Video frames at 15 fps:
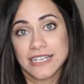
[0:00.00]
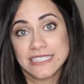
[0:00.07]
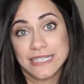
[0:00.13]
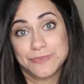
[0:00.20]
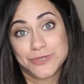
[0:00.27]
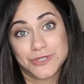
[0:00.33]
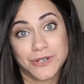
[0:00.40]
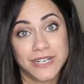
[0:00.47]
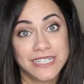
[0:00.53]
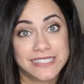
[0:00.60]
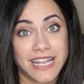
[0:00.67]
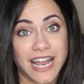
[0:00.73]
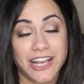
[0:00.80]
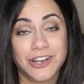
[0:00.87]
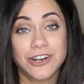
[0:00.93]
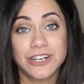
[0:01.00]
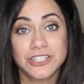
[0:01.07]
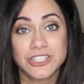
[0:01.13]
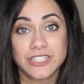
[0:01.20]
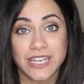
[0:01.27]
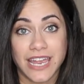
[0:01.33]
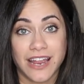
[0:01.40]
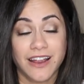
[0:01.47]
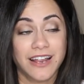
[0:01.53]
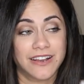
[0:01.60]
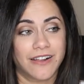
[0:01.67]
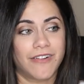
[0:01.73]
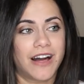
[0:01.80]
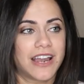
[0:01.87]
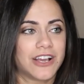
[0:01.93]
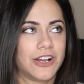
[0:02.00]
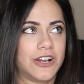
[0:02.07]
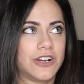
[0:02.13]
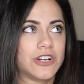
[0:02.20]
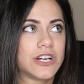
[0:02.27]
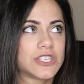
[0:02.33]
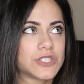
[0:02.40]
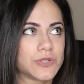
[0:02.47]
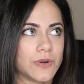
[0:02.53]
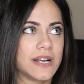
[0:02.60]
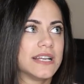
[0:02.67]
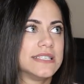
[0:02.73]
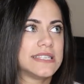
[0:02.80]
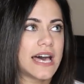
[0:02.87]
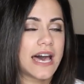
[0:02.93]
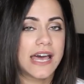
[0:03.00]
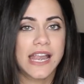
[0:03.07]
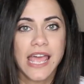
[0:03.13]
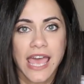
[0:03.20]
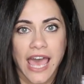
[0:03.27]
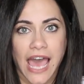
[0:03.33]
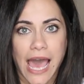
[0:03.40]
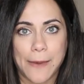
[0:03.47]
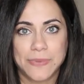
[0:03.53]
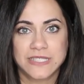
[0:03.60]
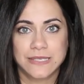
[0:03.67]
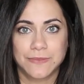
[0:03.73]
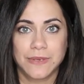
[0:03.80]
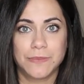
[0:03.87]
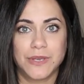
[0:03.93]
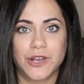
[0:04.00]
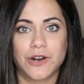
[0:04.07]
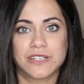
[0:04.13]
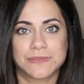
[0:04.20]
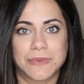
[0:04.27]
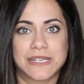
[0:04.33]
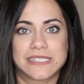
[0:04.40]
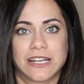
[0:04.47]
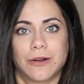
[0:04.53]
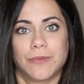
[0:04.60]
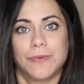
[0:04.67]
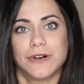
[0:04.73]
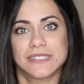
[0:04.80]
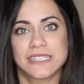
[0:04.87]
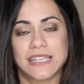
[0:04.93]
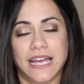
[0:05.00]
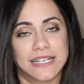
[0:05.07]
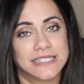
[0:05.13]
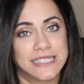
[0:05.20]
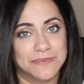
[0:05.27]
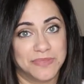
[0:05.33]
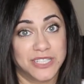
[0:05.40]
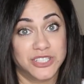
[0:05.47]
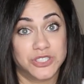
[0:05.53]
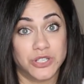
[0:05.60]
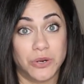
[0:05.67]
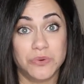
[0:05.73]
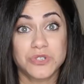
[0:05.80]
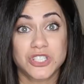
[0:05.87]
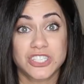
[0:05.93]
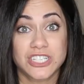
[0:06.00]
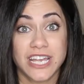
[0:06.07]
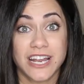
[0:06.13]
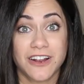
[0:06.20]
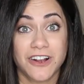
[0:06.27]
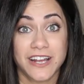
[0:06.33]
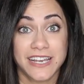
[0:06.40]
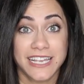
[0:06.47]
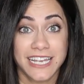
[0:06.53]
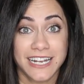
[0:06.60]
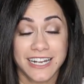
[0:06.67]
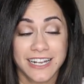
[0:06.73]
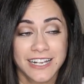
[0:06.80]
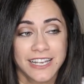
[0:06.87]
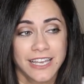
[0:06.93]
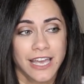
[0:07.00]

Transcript: deep stories that I could share, and a lot of stories that happened to me because of my cerebral palsy that I simply don't share on here.